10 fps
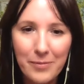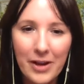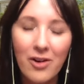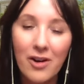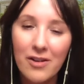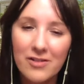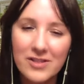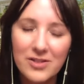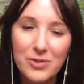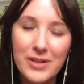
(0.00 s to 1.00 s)
but our
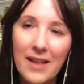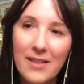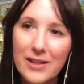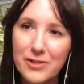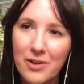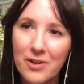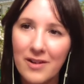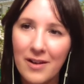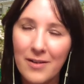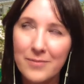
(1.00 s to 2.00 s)
student athletes
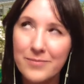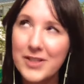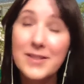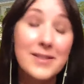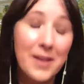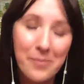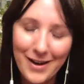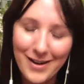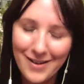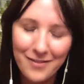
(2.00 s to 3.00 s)
are um, just as
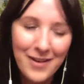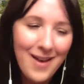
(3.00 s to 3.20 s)
competitive